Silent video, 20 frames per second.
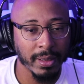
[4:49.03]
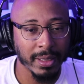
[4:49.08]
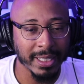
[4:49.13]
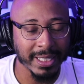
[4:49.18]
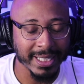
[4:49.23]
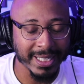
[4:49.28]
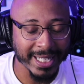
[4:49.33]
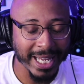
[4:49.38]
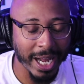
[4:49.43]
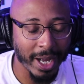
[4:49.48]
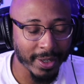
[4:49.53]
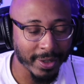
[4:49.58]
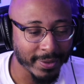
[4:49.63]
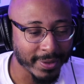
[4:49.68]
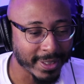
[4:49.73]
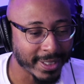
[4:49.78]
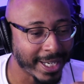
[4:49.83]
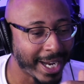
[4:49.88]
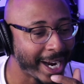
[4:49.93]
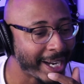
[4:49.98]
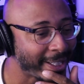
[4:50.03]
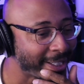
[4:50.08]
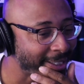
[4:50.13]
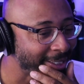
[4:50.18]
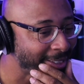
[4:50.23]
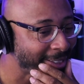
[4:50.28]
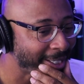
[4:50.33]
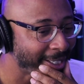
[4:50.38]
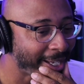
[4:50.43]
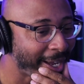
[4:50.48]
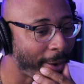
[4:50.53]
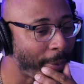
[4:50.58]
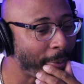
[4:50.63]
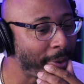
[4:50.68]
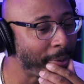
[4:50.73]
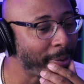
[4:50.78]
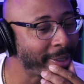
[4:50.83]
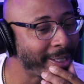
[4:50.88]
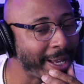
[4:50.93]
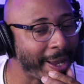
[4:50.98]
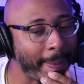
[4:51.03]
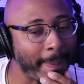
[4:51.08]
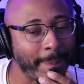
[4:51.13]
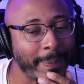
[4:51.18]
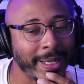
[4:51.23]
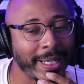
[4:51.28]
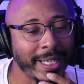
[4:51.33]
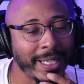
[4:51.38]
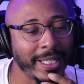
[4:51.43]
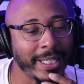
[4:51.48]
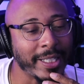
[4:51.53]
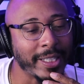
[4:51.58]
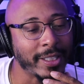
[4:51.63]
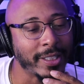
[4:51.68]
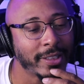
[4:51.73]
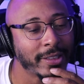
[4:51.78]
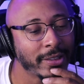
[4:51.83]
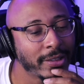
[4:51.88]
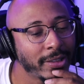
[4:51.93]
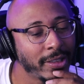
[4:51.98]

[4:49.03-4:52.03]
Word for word: The sound of silence. I wonder what that means.